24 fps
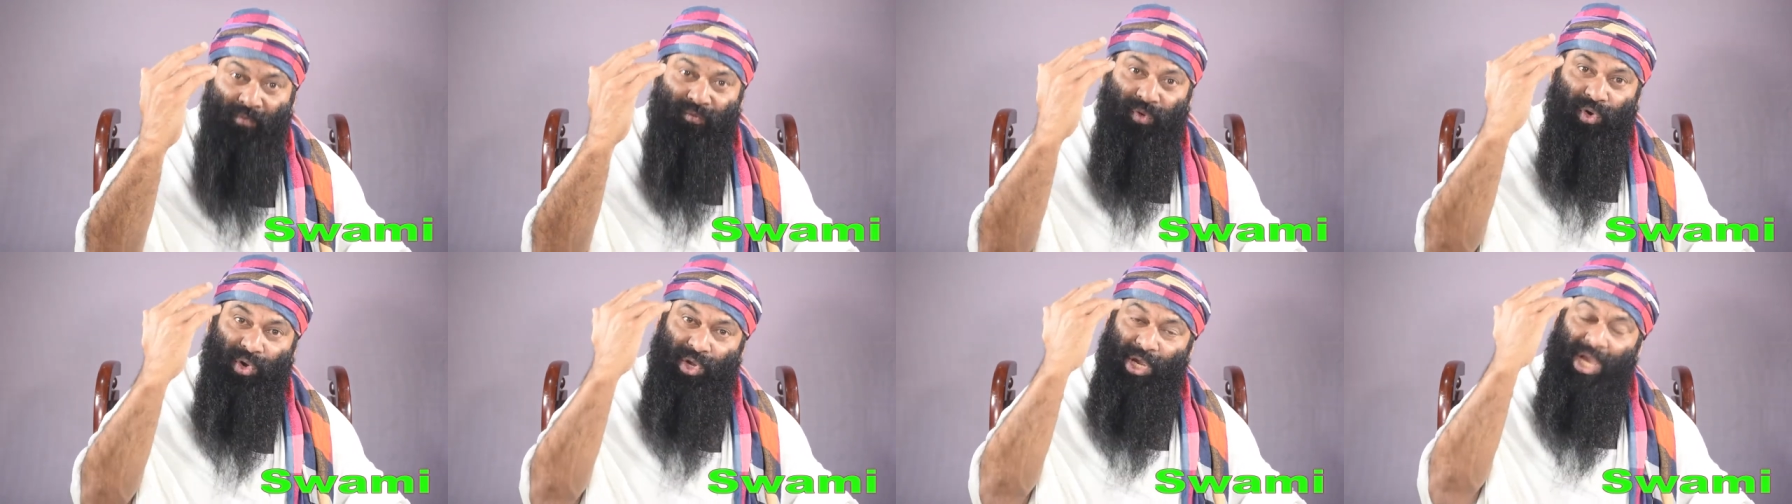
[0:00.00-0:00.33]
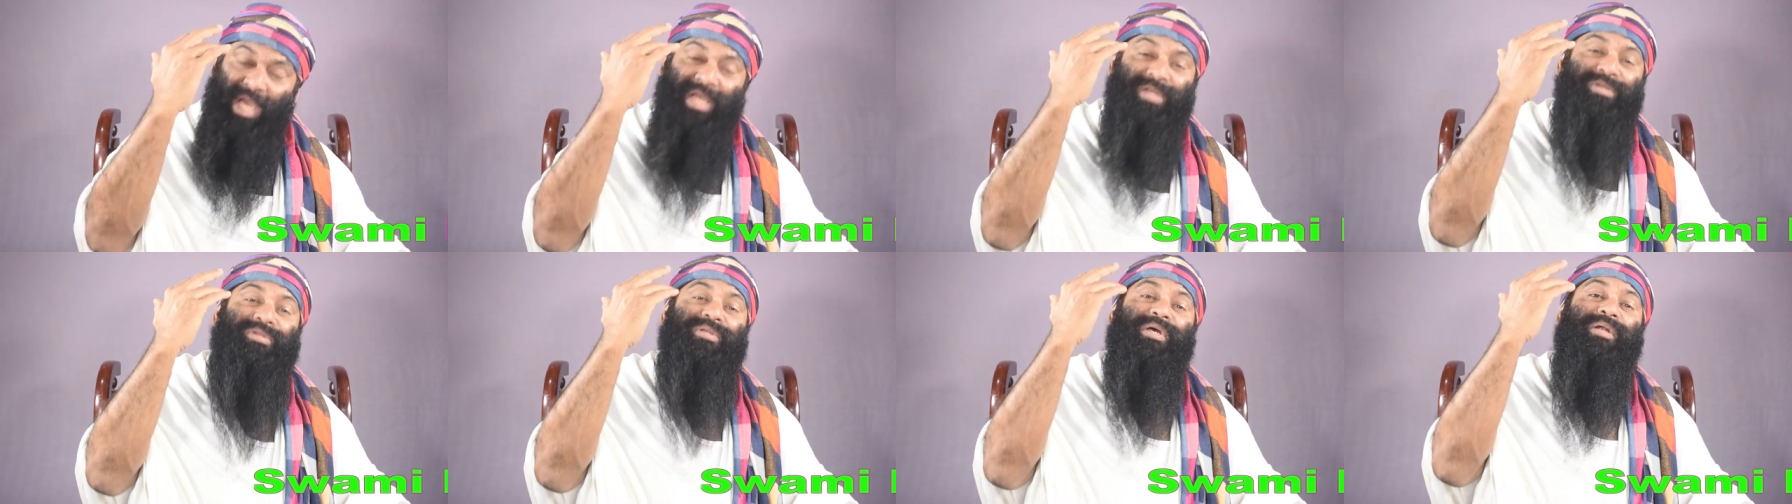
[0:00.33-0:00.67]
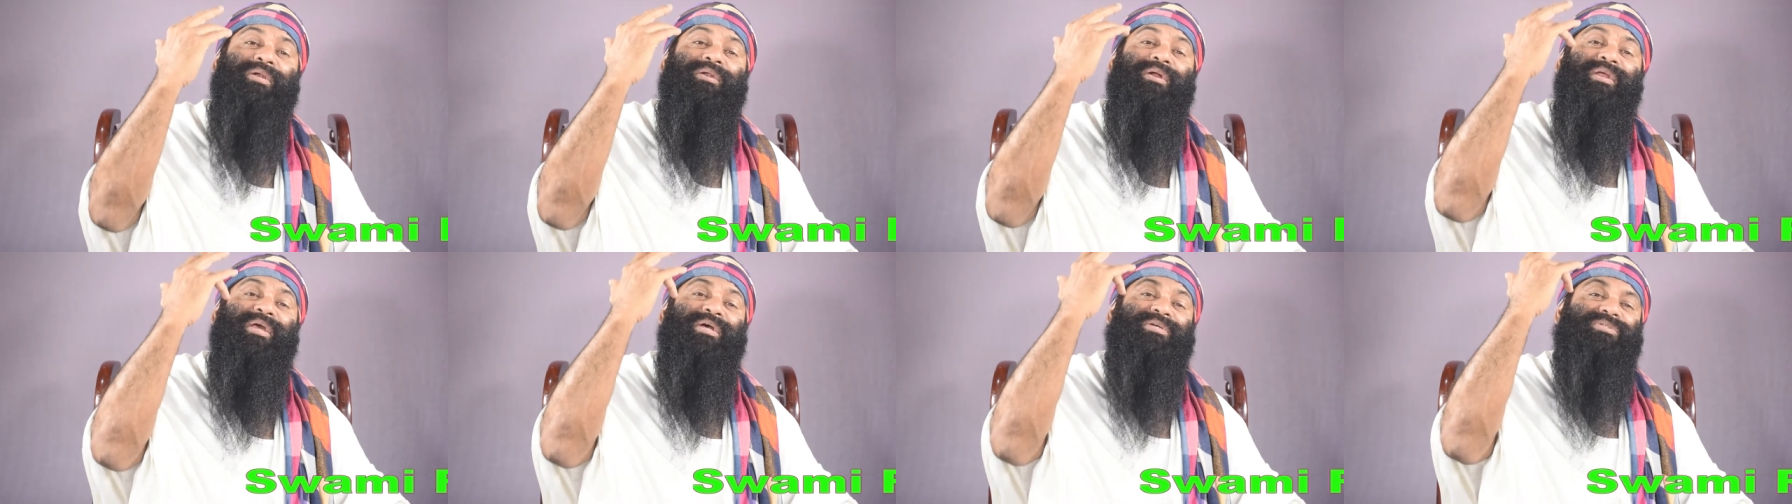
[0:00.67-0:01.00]
for
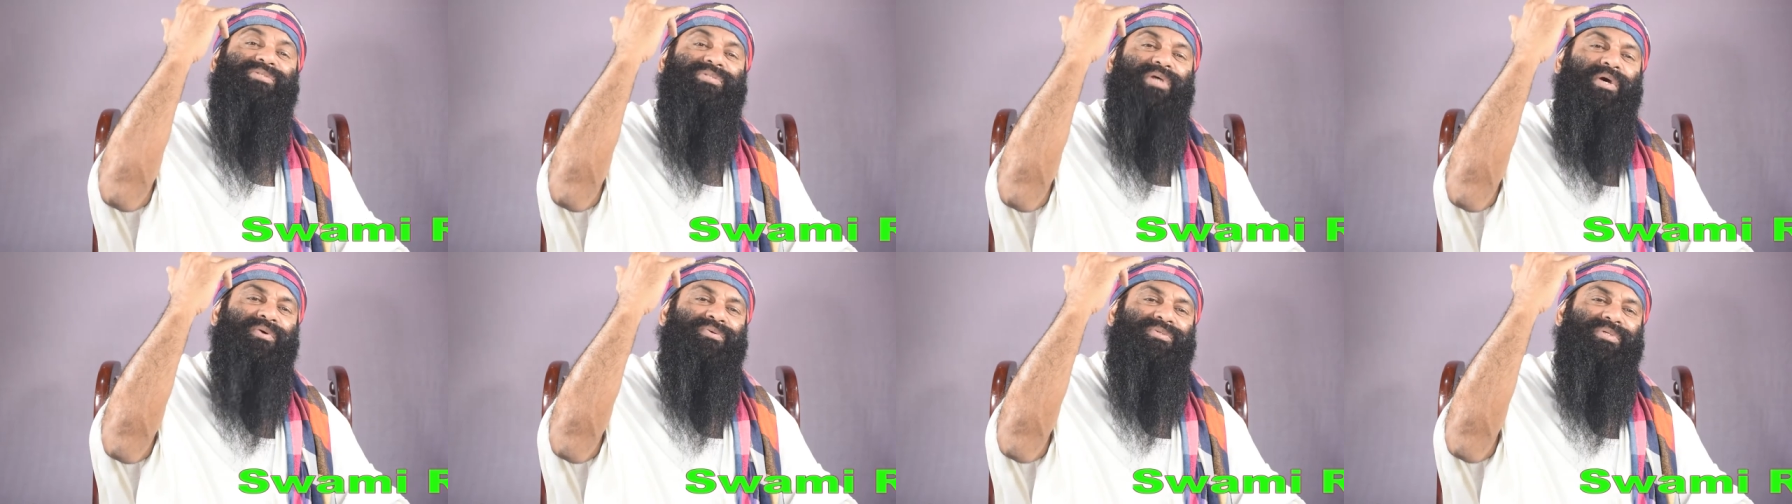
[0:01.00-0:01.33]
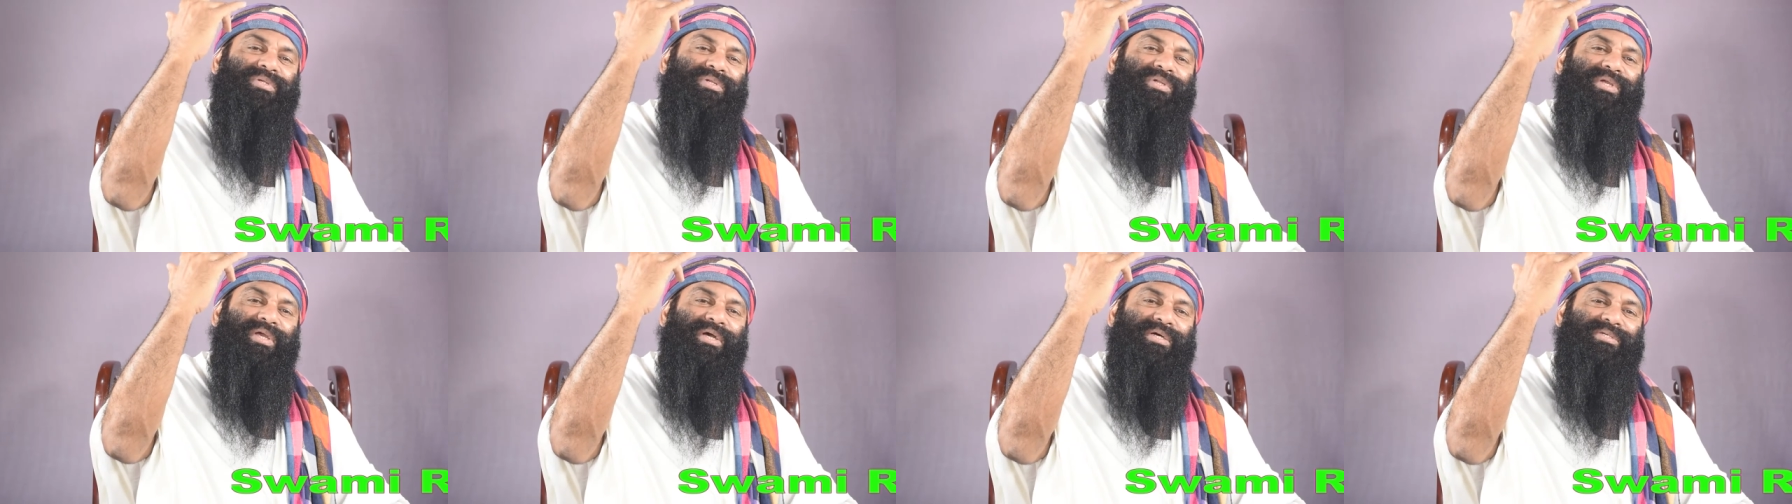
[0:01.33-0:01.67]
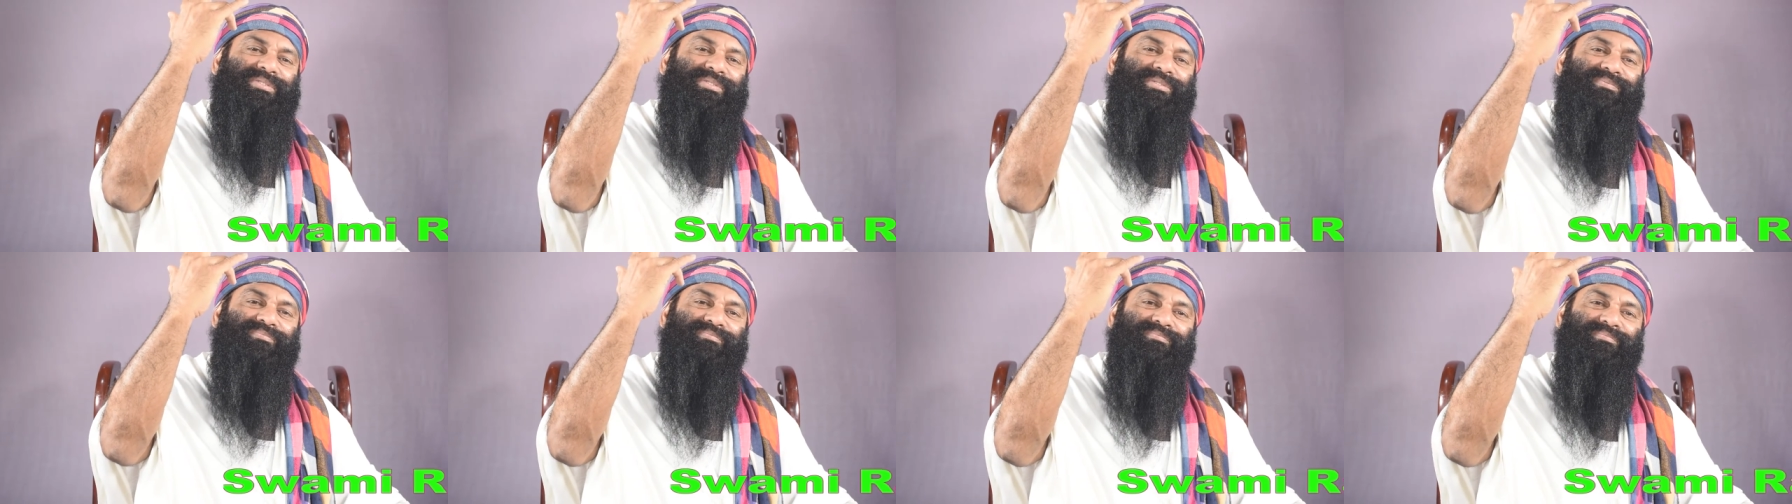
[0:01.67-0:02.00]
800 years, 1000
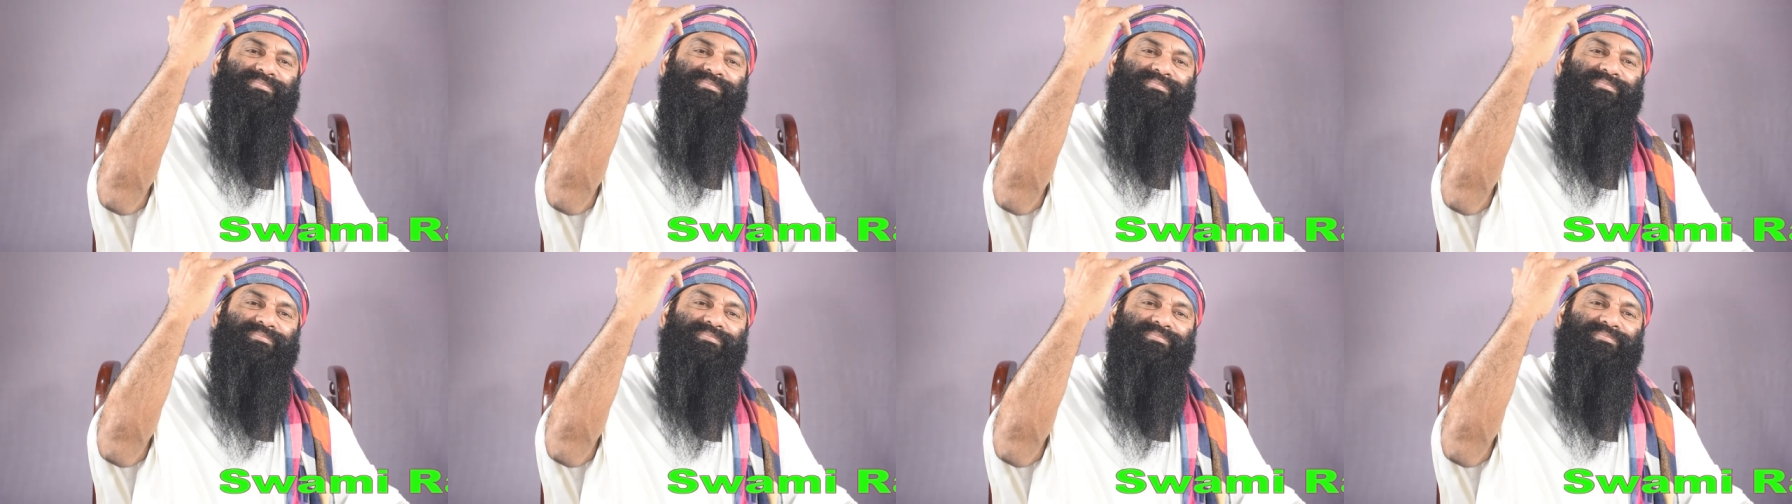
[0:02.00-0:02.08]
years.